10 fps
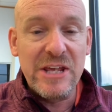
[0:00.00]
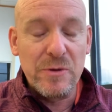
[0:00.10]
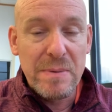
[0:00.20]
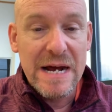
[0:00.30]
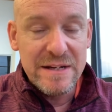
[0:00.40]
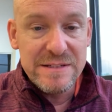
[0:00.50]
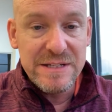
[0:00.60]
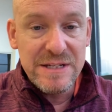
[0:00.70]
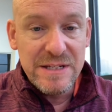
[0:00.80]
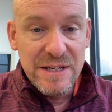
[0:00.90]

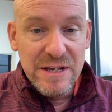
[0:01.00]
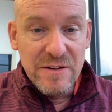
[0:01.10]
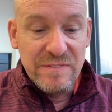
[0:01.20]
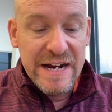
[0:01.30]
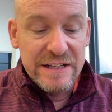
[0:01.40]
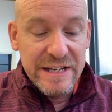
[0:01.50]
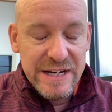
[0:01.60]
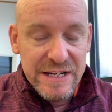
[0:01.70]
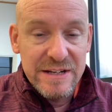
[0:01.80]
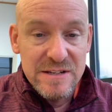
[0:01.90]
policy,
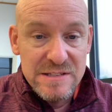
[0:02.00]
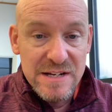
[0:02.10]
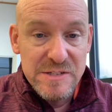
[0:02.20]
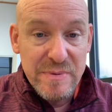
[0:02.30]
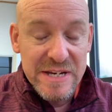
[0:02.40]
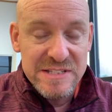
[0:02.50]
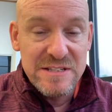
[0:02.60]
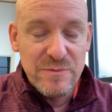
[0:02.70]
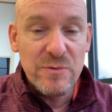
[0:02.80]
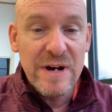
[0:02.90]
violating the suspect's
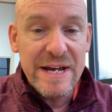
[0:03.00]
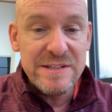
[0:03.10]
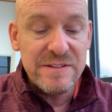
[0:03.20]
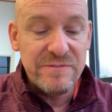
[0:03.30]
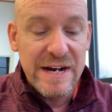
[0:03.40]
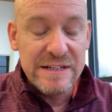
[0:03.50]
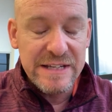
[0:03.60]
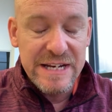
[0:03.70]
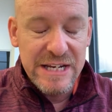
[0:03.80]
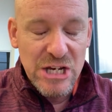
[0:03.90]
civil rights,
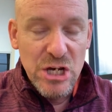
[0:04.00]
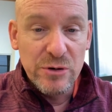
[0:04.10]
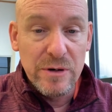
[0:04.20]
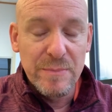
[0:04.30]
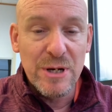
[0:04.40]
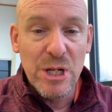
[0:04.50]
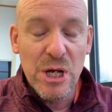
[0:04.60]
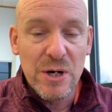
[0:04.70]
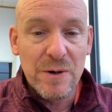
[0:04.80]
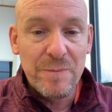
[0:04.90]
violating criminal
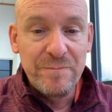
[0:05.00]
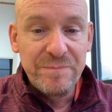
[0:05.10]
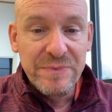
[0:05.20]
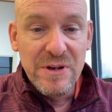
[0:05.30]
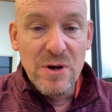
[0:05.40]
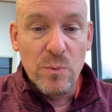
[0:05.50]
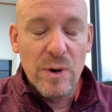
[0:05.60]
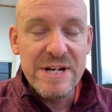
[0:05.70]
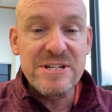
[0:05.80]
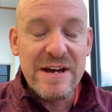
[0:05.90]
law.
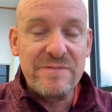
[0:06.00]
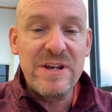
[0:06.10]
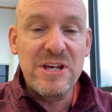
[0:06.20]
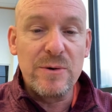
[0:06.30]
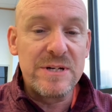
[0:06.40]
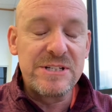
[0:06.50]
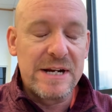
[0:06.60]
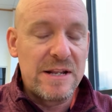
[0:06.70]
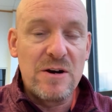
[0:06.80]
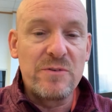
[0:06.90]
Watch that video. It's not
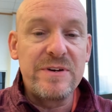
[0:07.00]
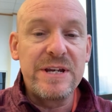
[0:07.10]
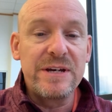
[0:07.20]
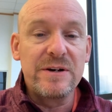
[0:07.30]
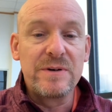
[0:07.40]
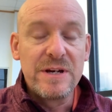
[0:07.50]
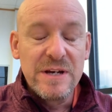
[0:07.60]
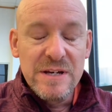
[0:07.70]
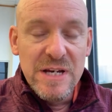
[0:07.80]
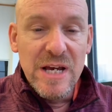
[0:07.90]
a long video.
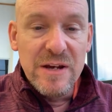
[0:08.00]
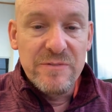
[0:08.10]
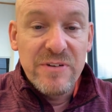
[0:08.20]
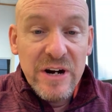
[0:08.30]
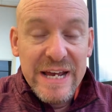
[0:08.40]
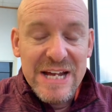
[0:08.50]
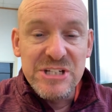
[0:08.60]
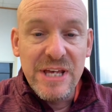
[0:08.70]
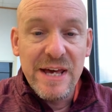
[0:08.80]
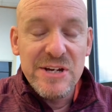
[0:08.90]
Very
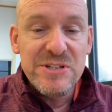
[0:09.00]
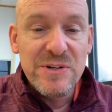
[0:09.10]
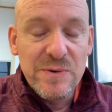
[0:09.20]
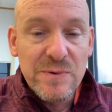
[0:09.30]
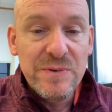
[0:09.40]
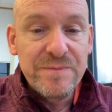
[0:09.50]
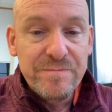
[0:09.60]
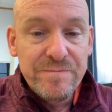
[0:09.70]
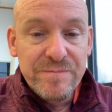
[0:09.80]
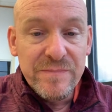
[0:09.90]
educational,
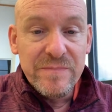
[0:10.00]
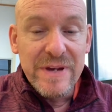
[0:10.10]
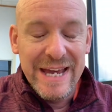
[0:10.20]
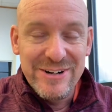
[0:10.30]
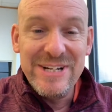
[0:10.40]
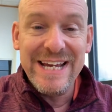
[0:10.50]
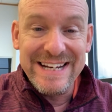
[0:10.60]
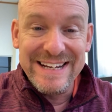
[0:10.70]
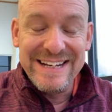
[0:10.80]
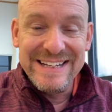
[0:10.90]

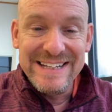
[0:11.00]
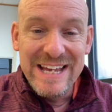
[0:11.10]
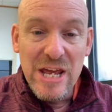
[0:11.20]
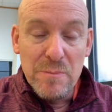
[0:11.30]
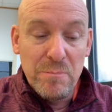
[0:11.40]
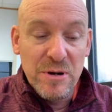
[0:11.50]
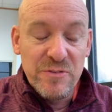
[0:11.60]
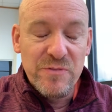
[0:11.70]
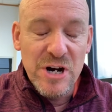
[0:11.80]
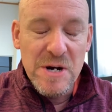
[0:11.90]
entertaining, but it's
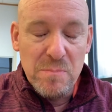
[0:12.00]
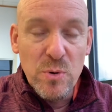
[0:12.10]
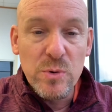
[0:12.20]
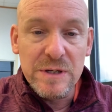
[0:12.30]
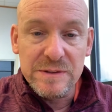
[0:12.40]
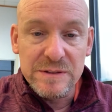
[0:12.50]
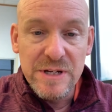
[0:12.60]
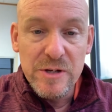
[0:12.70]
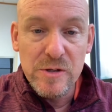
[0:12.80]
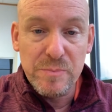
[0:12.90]
very important
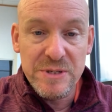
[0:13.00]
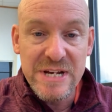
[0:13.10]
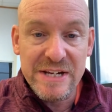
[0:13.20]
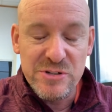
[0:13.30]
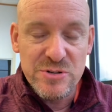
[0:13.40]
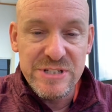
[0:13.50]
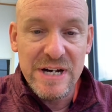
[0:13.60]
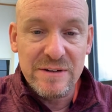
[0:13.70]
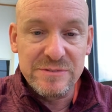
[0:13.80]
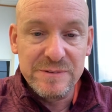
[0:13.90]
to protect yourself.